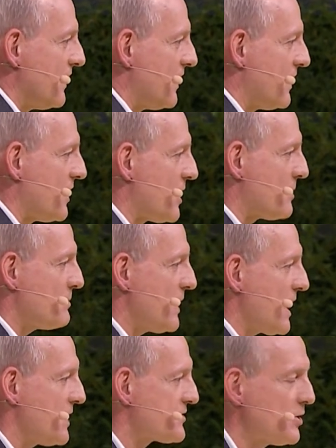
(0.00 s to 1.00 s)

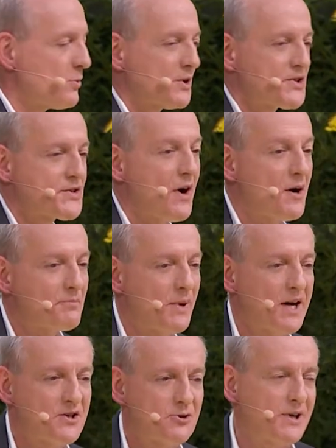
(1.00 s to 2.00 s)
And so we'll start
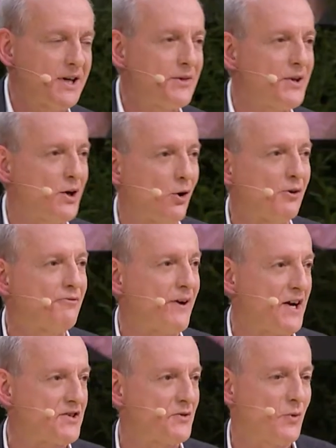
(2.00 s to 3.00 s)
by doing it the
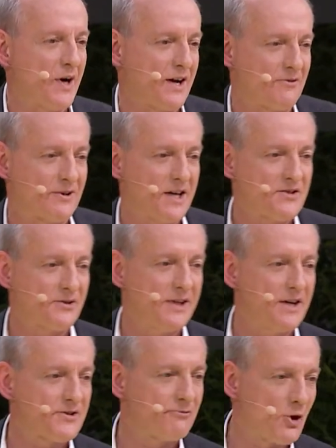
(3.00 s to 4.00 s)
old-fashioned way, right? So here's a